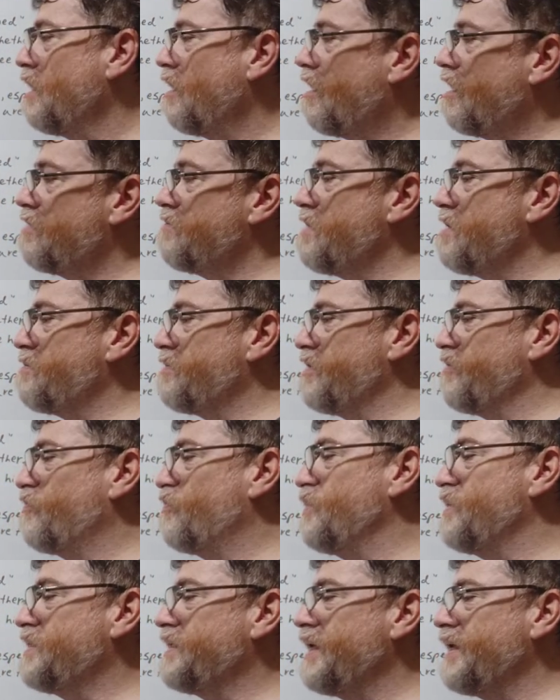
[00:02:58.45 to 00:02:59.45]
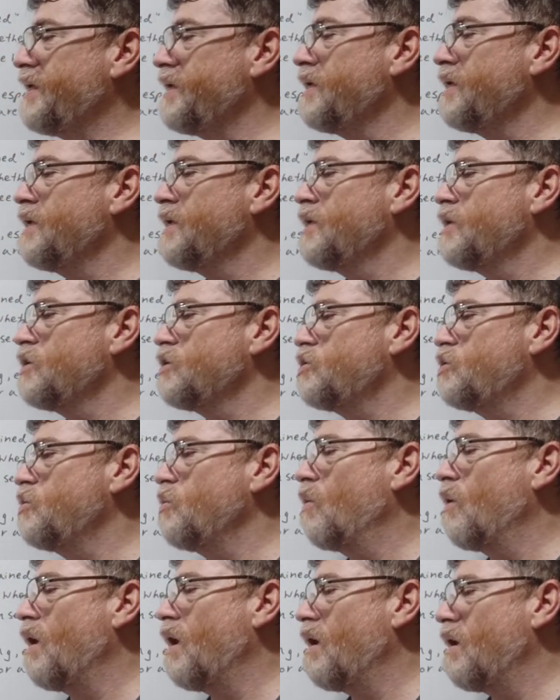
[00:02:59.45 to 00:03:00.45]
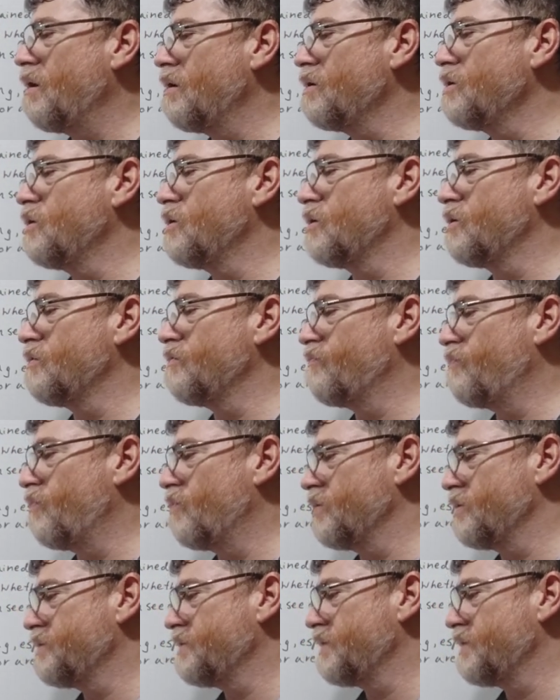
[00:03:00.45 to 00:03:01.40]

I remember if we say to hunger for